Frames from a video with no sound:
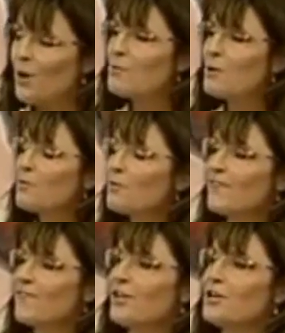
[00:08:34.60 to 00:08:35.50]
when
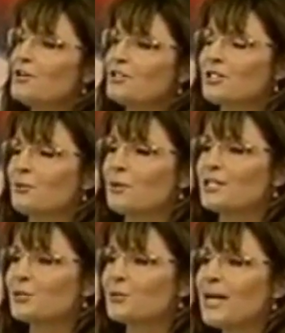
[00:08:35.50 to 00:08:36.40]
we refuse to
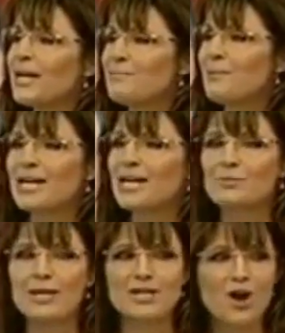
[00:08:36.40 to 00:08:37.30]
retreat
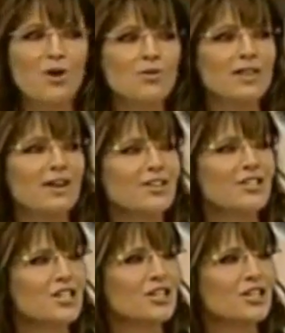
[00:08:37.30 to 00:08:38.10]
because we know that our